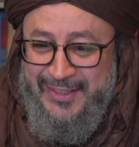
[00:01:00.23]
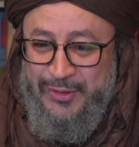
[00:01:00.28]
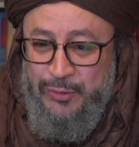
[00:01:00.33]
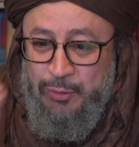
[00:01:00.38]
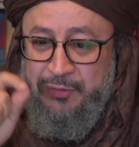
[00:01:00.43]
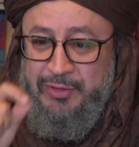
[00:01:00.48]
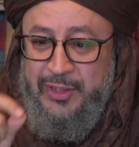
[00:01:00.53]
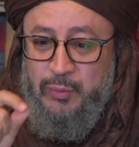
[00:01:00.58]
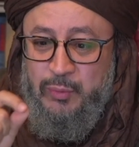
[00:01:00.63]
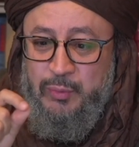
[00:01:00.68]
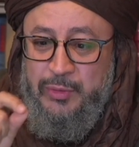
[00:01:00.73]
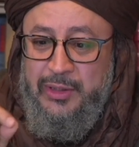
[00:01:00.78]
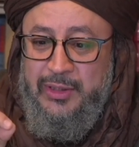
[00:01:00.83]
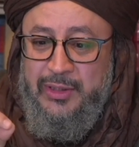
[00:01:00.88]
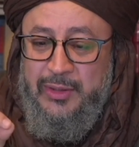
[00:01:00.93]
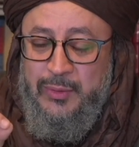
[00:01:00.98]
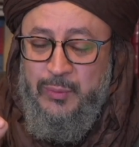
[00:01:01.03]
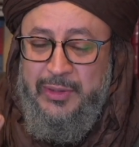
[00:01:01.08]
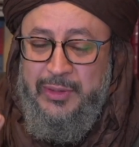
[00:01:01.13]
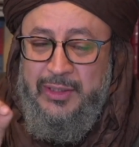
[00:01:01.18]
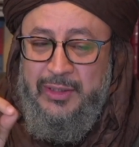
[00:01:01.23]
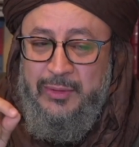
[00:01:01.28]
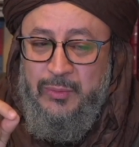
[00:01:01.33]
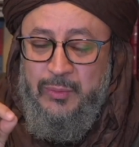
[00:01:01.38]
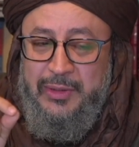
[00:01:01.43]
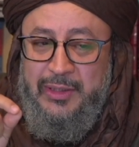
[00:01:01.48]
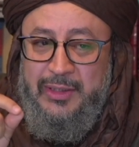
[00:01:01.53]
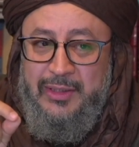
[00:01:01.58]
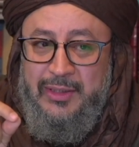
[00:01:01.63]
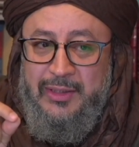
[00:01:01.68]
Not that
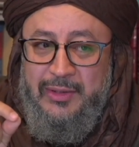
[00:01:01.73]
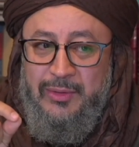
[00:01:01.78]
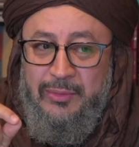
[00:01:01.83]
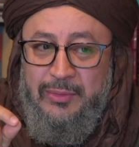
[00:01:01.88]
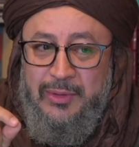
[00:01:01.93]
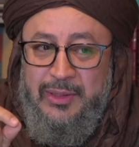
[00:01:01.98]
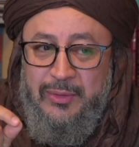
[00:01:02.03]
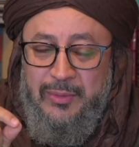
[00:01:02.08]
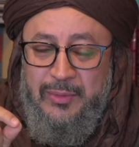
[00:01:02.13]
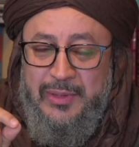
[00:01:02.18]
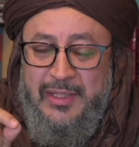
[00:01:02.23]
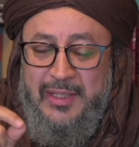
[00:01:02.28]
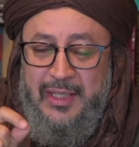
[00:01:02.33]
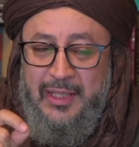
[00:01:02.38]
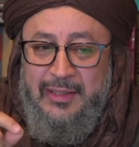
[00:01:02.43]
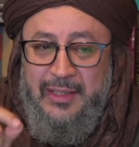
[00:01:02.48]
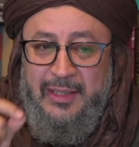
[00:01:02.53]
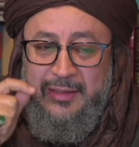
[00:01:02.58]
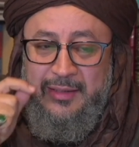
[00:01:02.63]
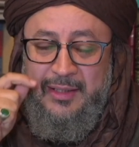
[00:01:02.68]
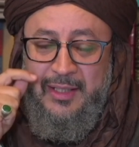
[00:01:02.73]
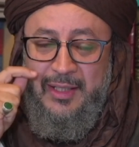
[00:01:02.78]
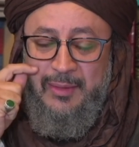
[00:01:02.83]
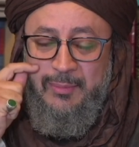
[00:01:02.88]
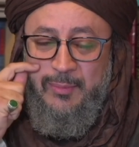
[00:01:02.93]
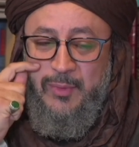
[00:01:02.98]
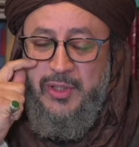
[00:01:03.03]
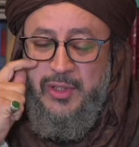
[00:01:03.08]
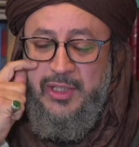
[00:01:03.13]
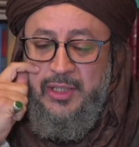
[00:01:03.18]
we say that
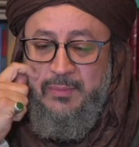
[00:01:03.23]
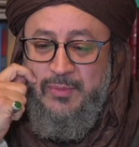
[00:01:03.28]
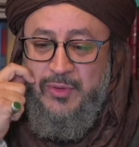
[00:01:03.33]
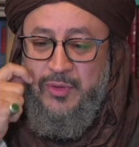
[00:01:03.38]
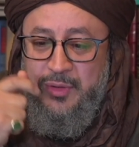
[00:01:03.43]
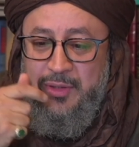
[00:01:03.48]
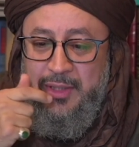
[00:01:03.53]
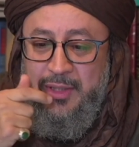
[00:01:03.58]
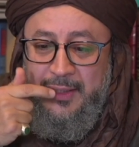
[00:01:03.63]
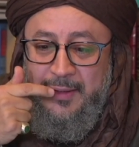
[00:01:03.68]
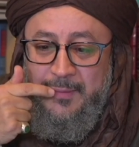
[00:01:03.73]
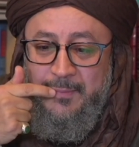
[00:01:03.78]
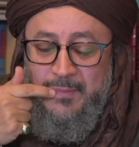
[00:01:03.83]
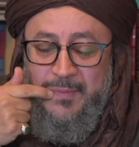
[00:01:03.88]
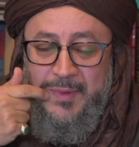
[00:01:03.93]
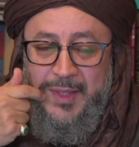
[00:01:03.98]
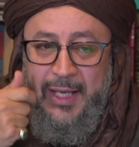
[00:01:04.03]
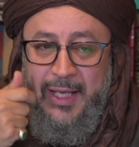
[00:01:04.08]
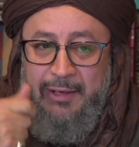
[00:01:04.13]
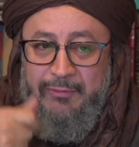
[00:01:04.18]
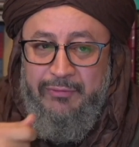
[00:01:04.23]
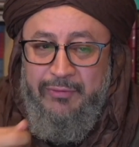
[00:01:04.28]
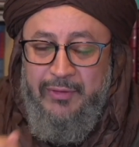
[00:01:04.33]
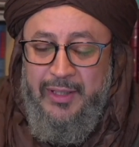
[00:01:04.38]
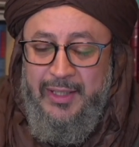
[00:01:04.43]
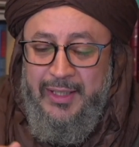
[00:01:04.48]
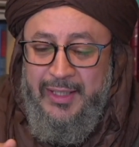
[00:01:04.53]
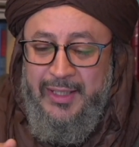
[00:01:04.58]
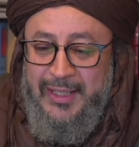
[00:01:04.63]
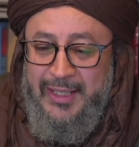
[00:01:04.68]
Muslims today
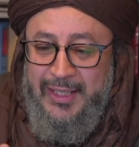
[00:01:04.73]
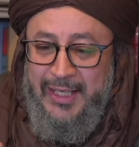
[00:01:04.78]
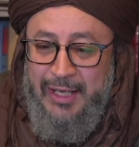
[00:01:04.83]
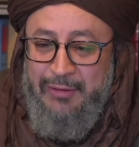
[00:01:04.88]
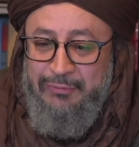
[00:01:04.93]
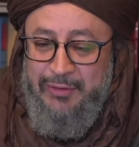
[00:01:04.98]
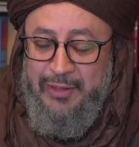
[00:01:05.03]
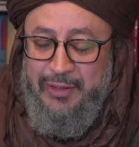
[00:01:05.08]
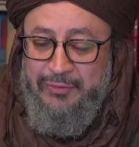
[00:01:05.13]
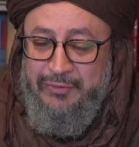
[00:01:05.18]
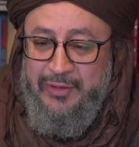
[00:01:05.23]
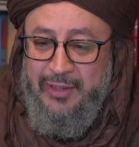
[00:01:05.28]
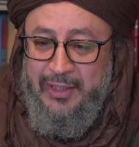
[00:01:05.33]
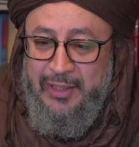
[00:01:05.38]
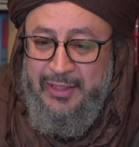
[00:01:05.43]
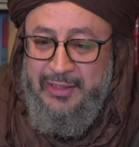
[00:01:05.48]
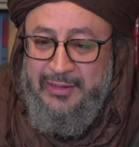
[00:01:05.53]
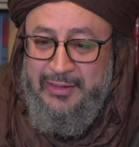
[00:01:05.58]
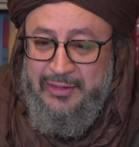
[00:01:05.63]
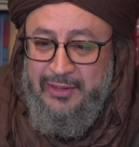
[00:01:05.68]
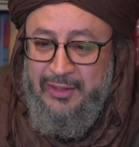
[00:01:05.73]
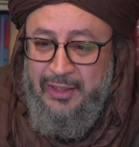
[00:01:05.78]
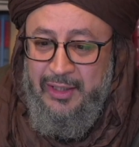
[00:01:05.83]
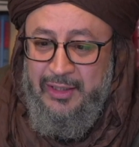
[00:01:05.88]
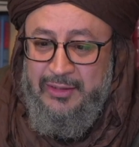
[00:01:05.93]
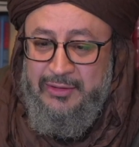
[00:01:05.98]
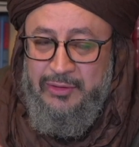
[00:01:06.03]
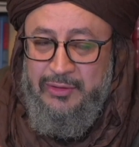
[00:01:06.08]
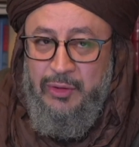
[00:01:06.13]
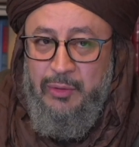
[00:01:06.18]
have left the
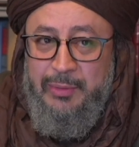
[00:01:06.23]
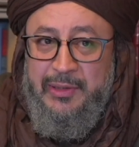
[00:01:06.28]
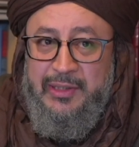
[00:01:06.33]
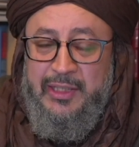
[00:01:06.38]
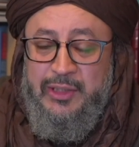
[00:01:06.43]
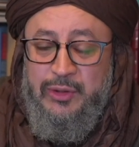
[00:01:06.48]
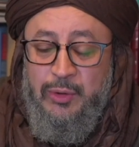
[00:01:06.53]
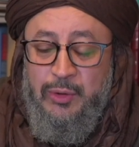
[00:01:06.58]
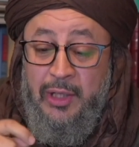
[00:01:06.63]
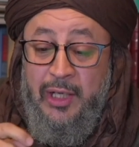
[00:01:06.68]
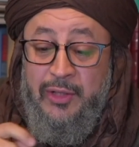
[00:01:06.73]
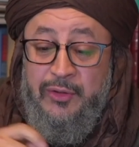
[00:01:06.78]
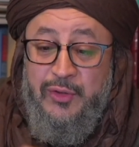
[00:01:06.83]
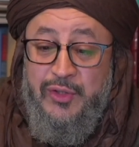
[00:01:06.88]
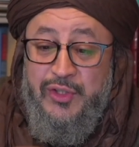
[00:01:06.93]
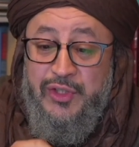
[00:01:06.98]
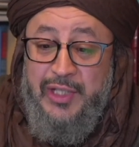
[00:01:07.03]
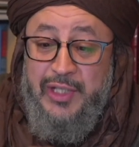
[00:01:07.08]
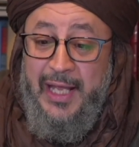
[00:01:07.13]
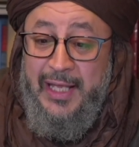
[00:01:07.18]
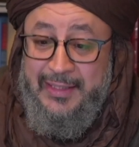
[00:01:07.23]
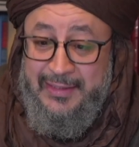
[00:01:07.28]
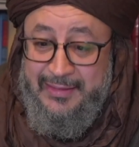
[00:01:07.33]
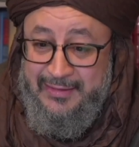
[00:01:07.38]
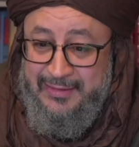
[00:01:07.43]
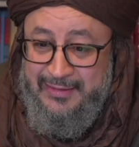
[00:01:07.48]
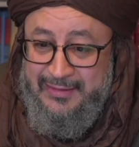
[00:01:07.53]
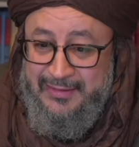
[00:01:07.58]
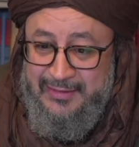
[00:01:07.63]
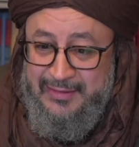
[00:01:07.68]
i'tiqad. No, but they don't understand.
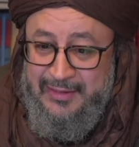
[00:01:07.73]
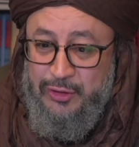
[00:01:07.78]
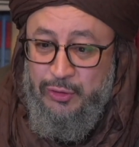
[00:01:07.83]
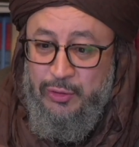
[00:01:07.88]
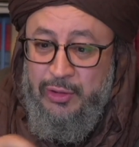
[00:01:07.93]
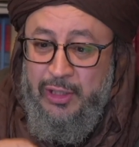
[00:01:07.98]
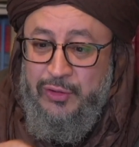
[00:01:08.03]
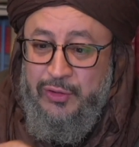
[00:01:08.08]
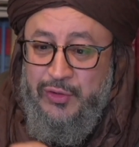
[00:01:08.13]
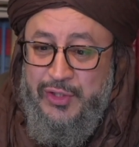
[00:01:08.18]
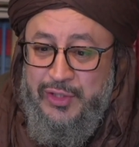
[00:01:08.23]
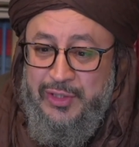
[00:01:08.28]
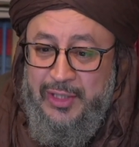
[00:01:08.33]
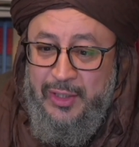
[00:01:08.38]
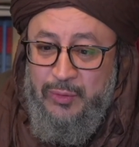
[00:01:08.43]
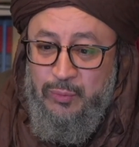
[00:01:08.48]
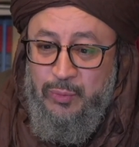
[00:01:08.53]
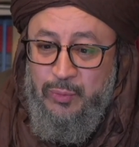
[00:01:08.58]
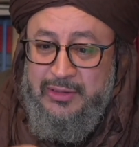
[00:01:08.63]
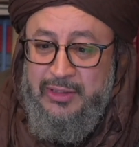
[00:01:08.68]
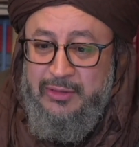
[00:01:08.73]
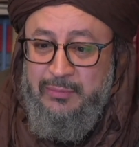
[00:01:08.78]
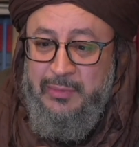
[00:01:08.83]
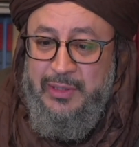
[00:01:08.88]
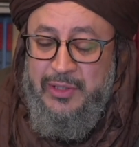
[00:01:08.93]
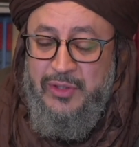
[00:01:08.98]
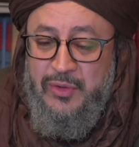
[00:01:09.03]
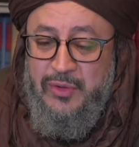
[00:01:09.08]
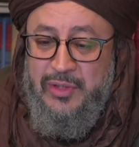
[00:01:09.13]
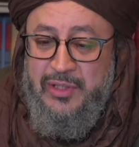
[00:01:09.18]
They don't understand what it
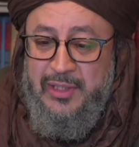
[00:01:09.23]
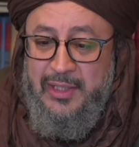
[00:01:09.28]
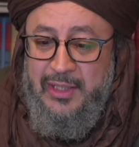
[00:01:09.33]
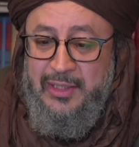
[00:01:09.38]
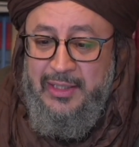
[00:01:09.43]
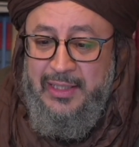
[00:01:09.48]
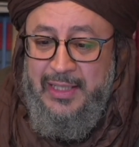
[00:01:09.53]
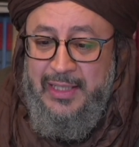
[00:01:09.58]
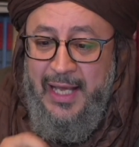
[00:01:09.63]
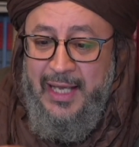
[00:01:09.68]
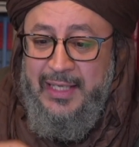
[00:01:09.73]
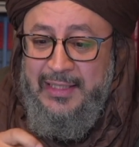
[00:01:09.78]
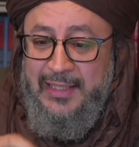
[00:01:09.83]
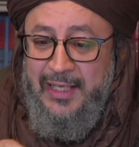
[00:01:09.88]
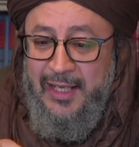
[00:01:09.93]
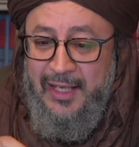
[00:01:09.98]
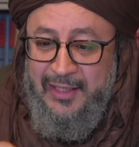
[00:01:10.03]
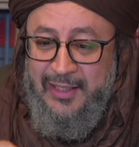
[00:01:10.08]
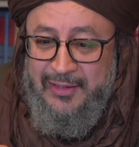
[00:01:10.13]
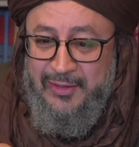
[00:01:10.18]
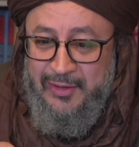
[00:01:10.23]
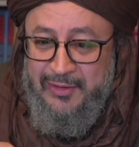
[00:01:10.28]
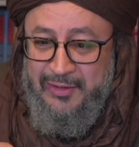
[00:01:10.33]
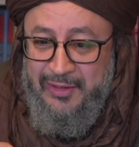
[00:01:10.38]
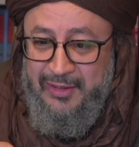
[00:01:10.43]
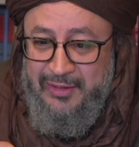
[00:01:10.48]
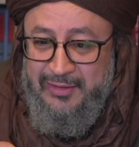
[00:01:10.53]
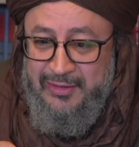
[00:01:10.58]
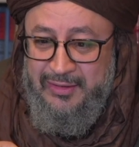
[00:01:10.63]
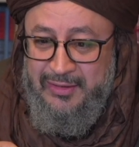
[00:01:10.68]
means to say La ilaha
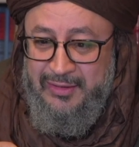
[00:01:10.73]
illallah.